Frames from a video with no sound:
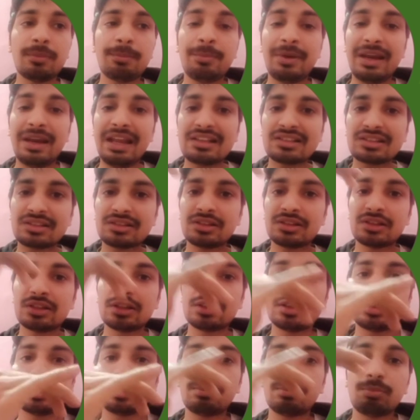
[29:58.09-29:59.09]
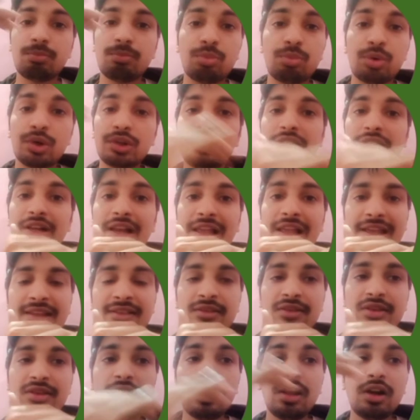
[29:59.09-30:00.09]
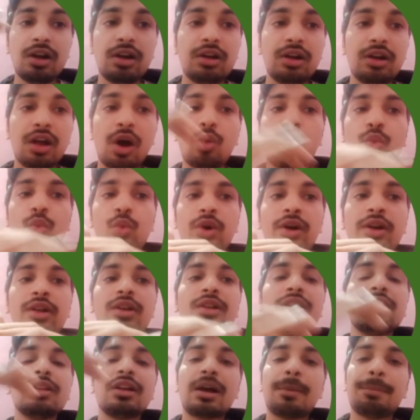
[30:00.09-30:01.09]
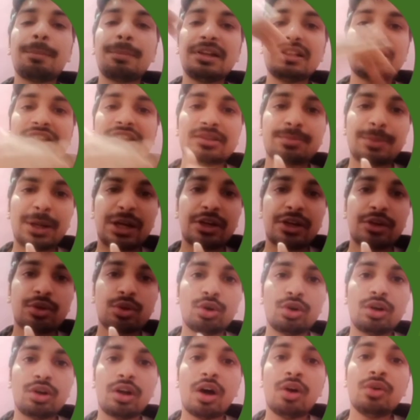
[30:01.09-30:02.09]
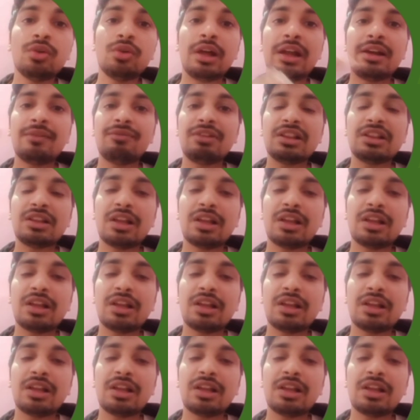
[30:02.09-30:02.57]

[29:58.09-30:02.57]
breaks both the lines downward, the company is expected to go down, and when the